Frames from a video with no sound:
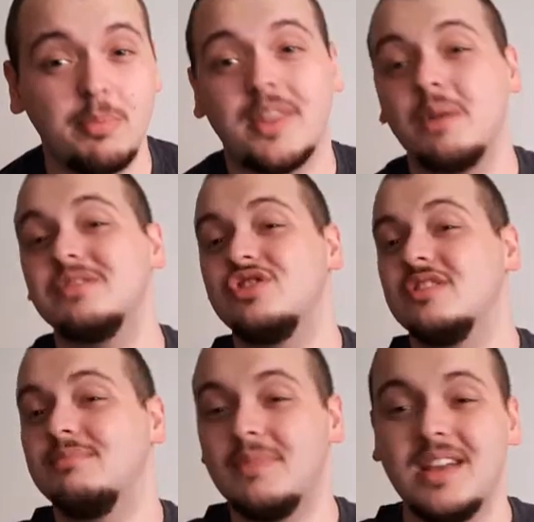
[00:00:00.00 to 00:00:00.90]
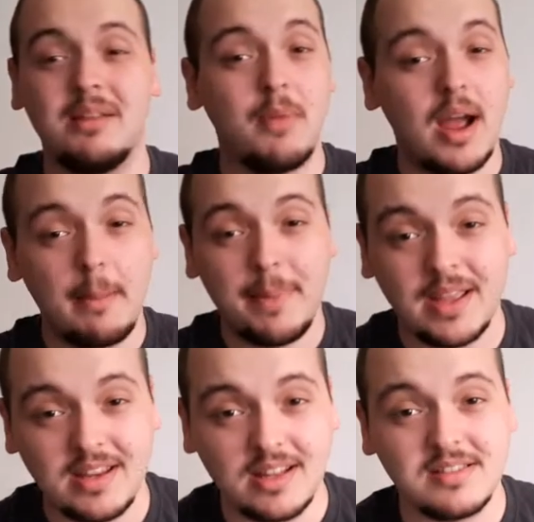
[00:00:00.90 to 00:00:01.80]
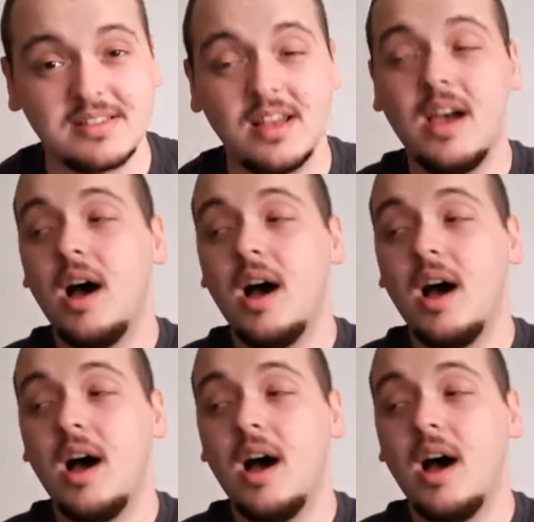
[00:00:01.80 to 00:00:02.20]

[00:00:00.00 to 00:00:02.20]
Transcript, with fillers: but that was just me and my opinions.